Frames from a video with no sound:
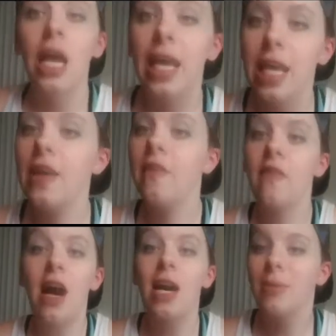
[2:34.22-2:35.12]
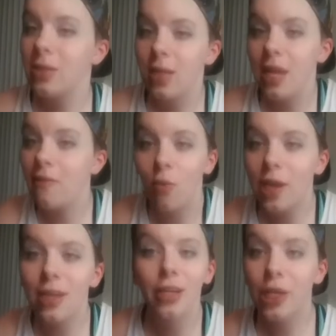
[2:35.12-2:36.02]
if we're
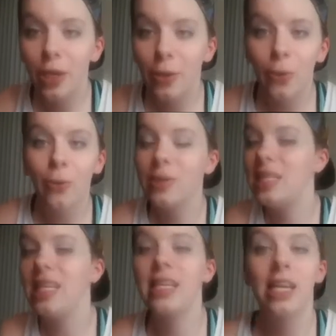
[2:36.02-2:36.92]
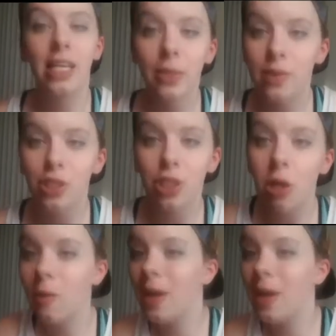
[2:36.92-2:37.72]
gonna go see the Hillywood Show